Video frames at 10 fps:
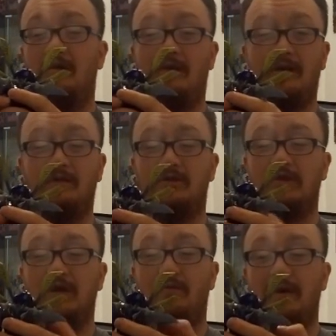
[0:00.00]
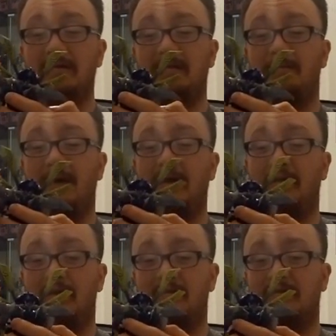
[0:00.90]
rather than just have wings at the
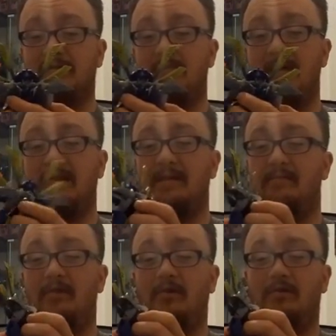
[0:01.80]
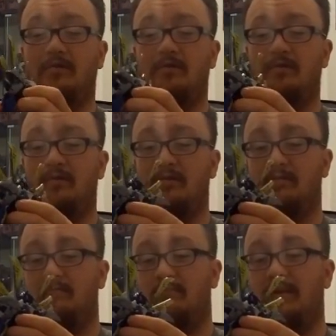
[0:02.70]
back, let's make them look
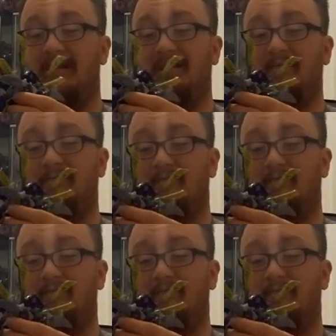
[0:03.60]
pretty.